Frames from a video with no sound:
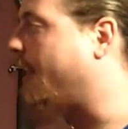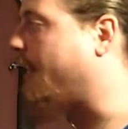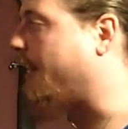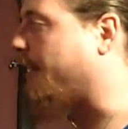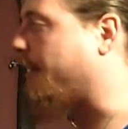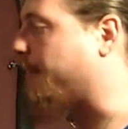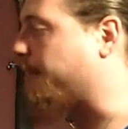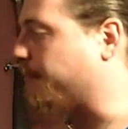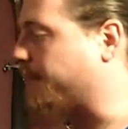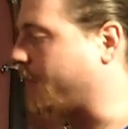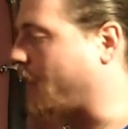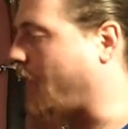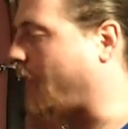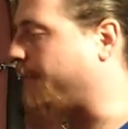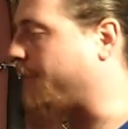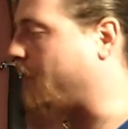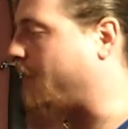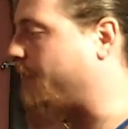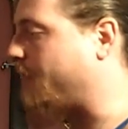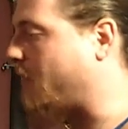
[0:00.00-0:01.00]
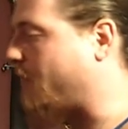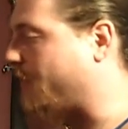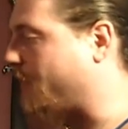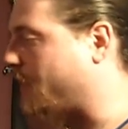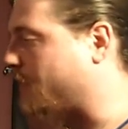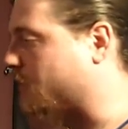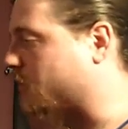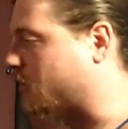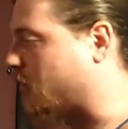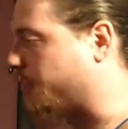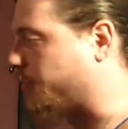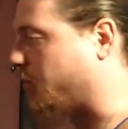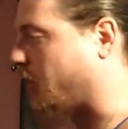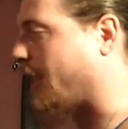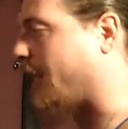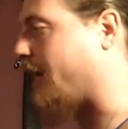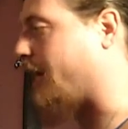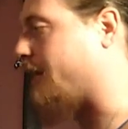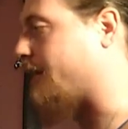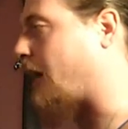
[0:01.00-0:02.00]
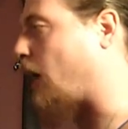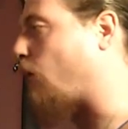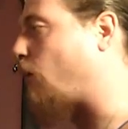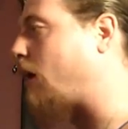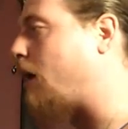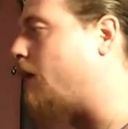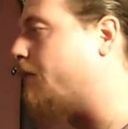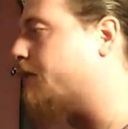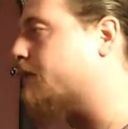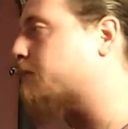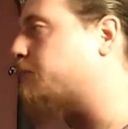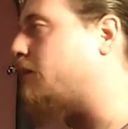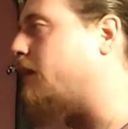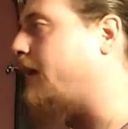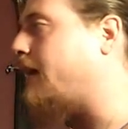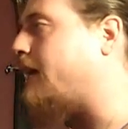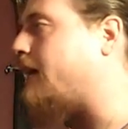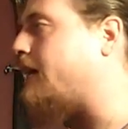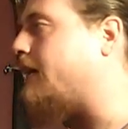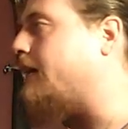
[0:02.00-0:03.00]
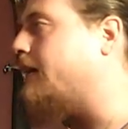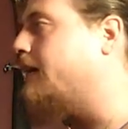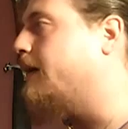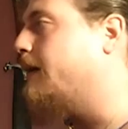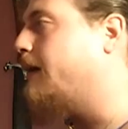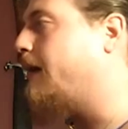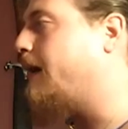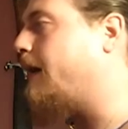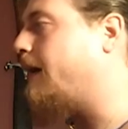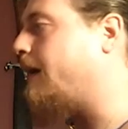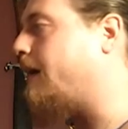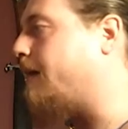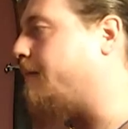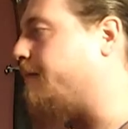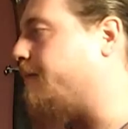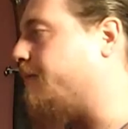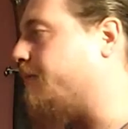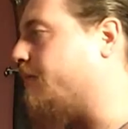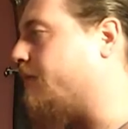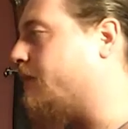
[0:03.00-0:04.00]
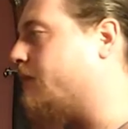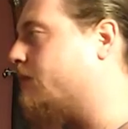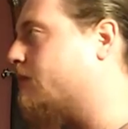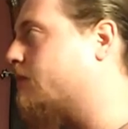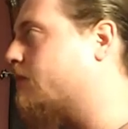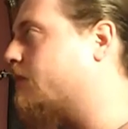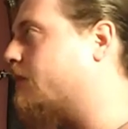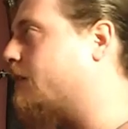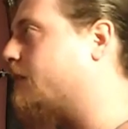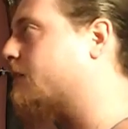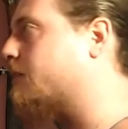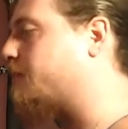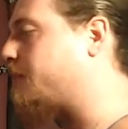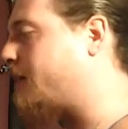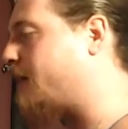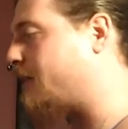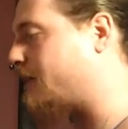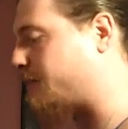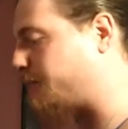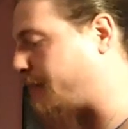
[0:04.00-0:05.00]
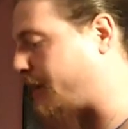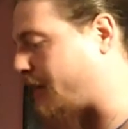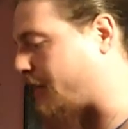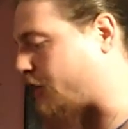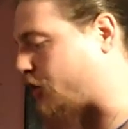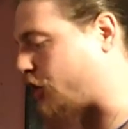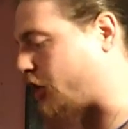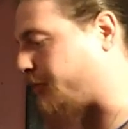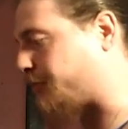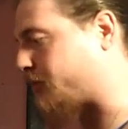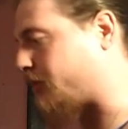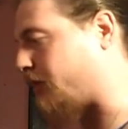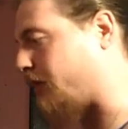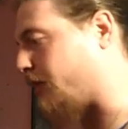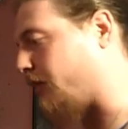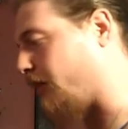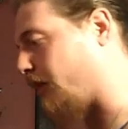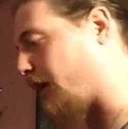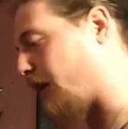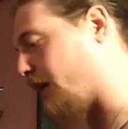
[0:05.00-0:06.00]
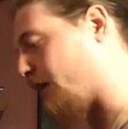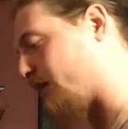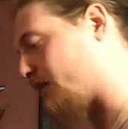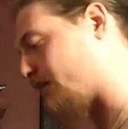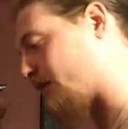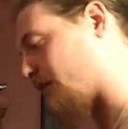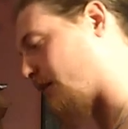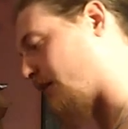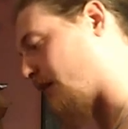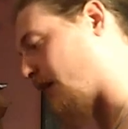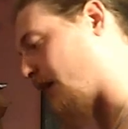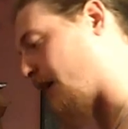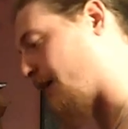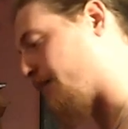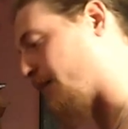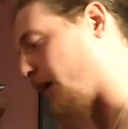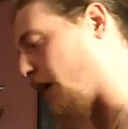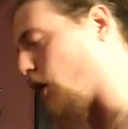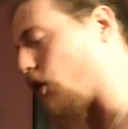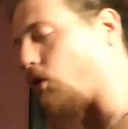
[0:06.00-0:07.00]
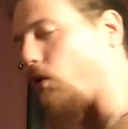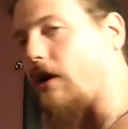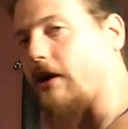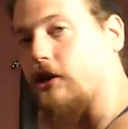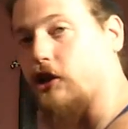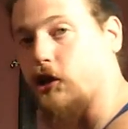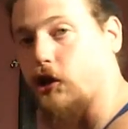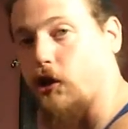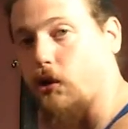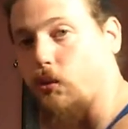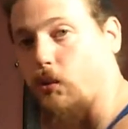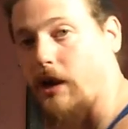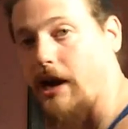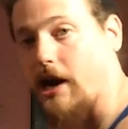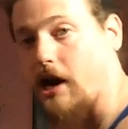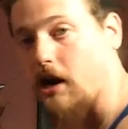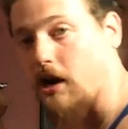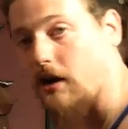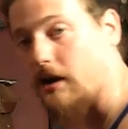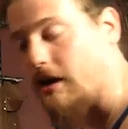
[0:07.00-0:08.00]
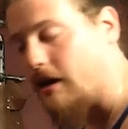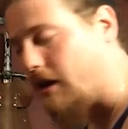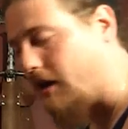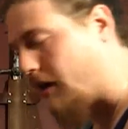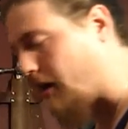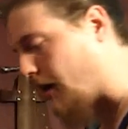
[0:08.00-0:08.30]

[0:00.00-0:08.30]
And then there's the blade. Now, while this blade it's made of cheap steel. I'm not quite sure where